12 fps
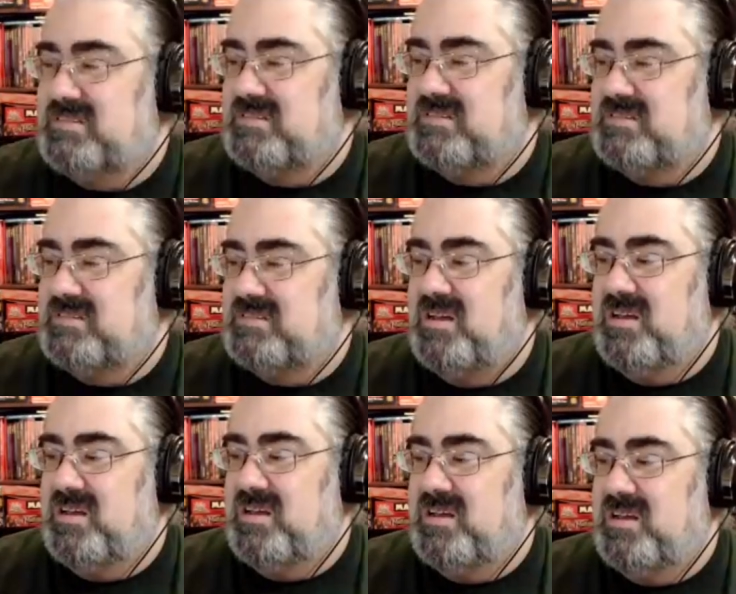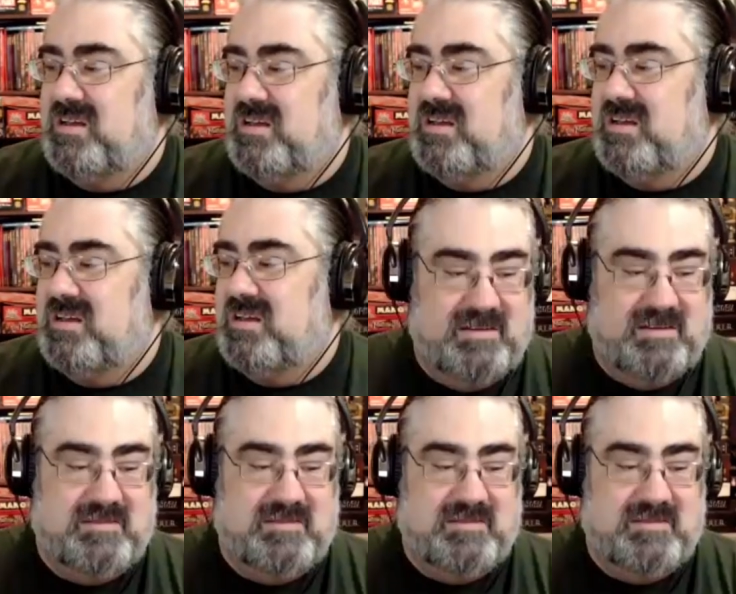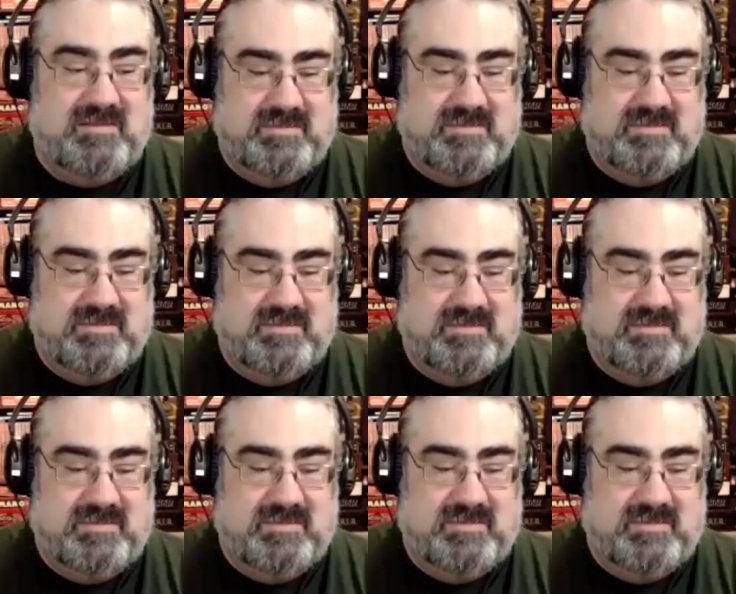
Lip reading: The person shown says nothing.